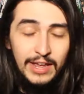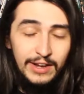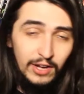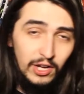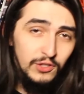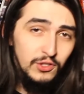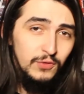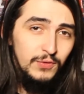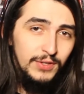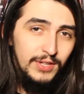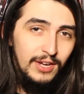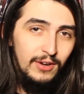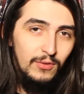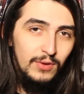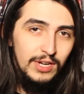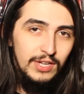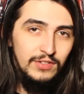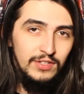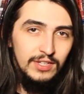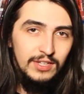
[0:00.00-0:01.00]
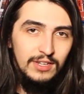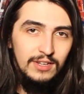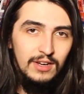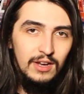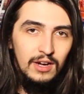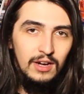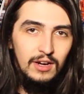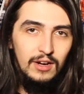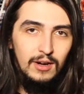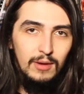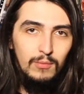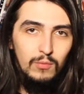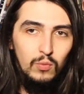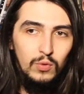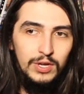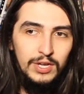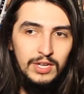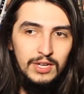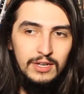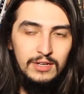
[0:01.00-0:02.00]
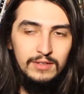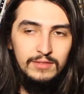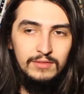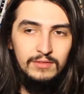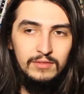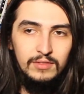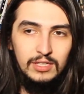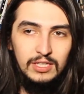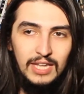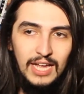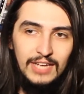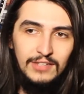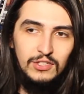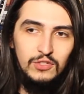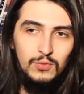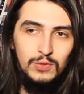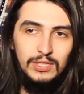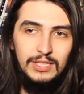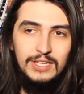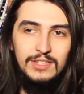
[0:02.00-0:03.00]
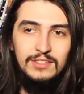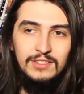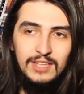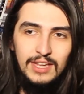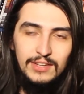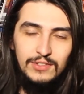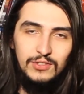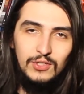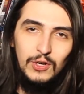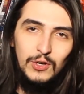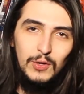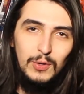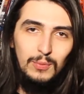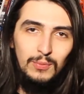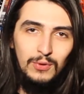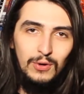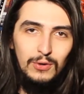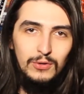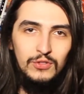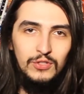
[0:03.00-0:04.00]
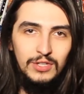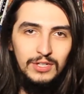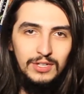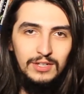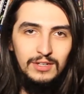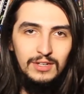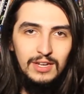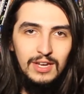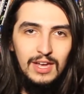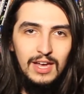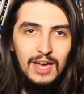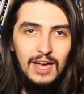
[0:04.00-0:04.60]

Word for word: And also for that reason, um, when Glass's release date started approaching,